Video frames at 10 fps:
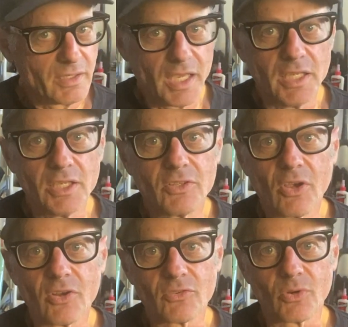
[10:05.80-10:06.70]
Any
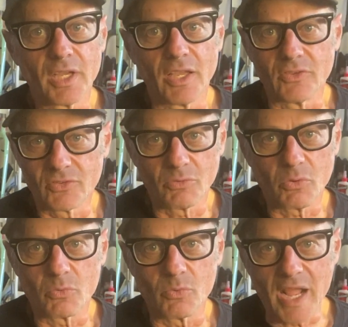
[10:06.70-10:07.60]
guitar store has
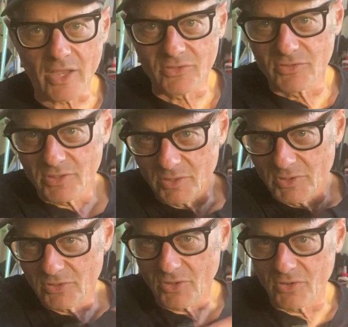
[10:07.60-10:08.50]
racks of
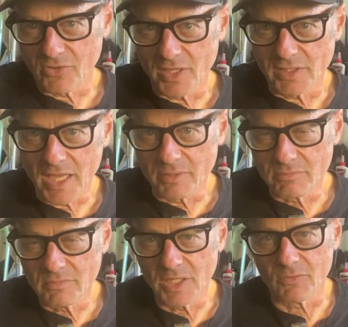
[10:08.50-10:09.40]
guitars like that
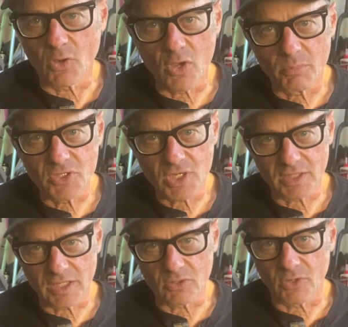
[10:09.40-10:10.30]
have all been
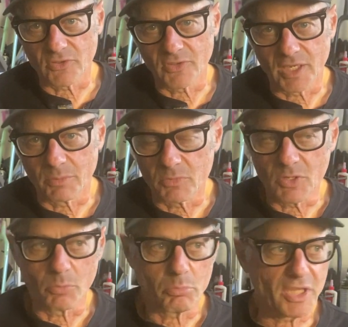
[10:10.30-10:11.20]
checked out, all set up. You
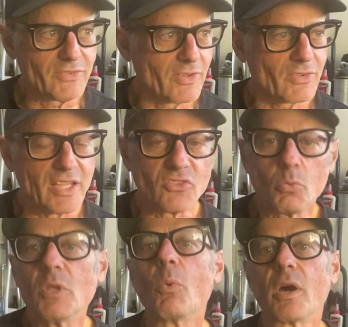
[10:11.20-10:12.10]
know, places like
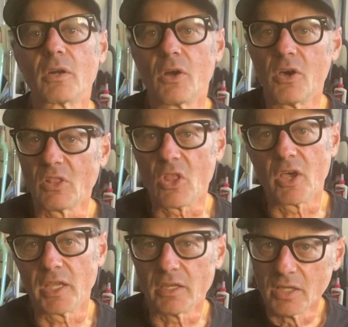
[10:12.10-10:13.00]
Sweetwater
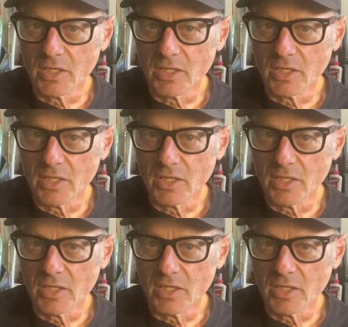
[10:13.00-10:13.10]
online.